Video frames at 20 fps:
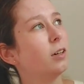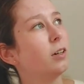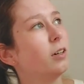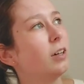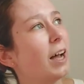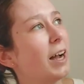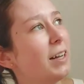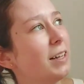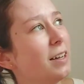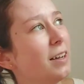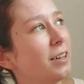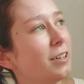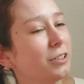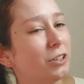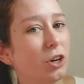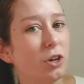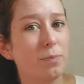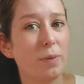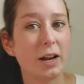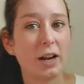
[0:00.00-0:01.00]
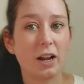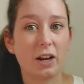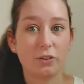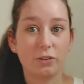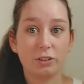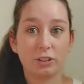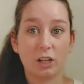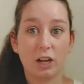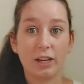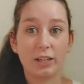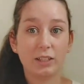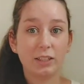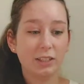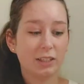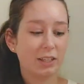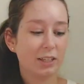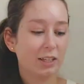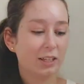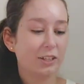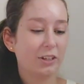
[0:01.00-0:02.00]
Lighting is so bad outside.
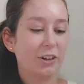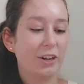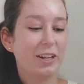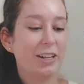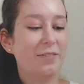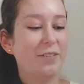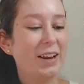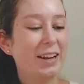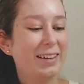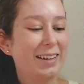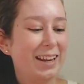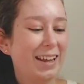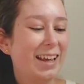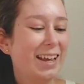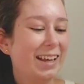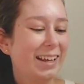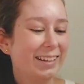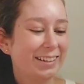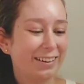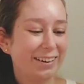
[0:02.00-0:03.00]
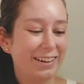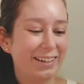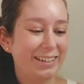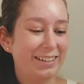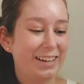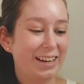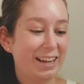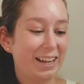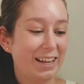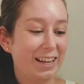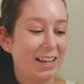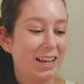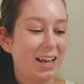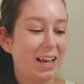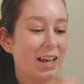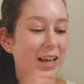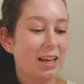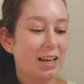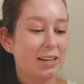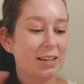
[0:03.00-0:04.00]
So it's with the, like the
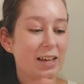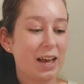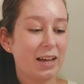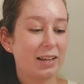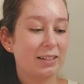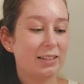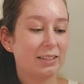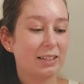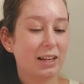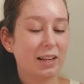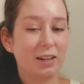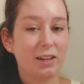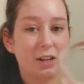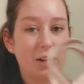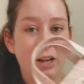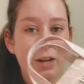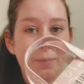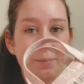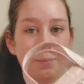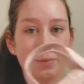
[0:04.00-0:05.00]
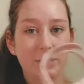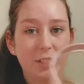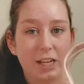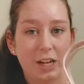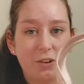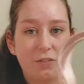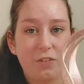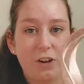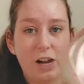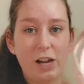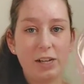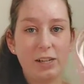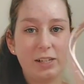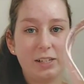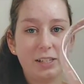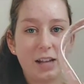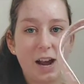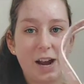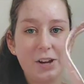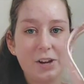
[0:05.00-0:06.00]
gas silver
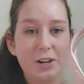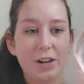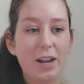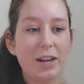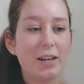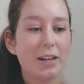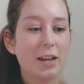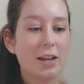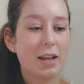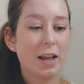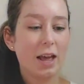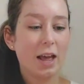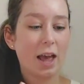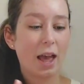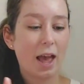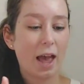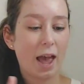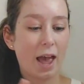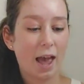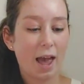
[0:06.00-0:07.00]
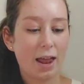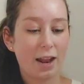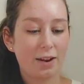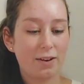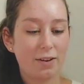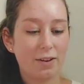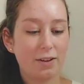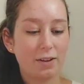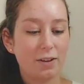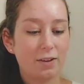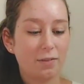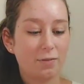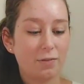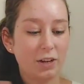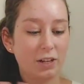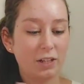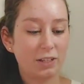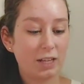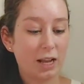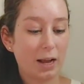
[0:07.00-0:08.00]
sign on it and
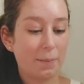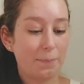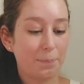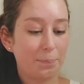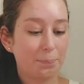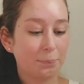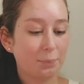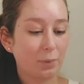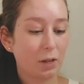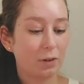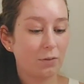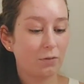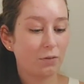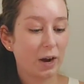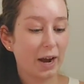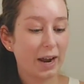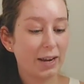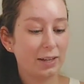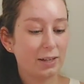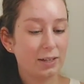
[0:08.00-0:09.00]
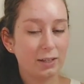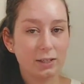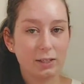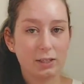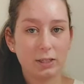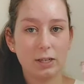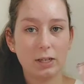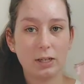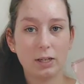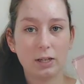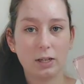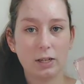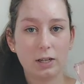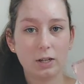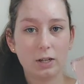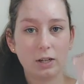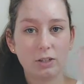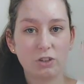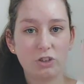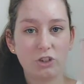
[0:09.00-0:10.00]
with some white
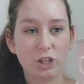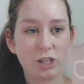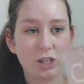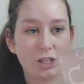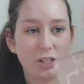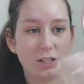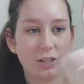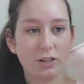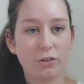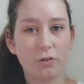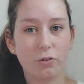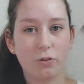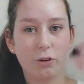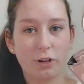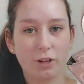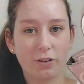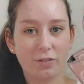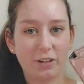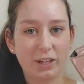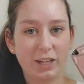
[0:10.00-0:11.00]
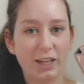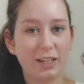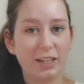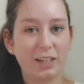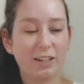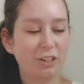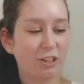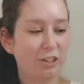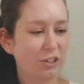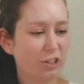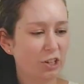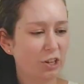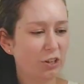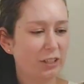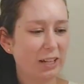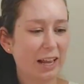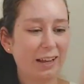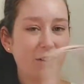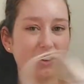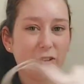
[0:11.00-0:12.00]
G's all over it. It
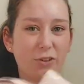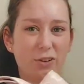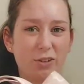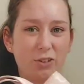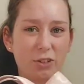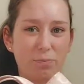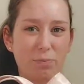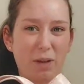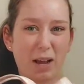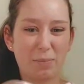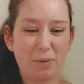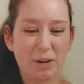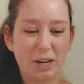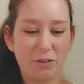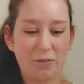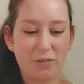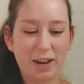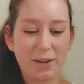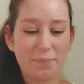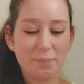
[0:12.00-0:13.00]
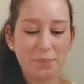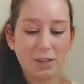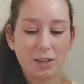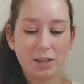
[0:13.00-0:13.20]
looks like a Gucci bag, by the way.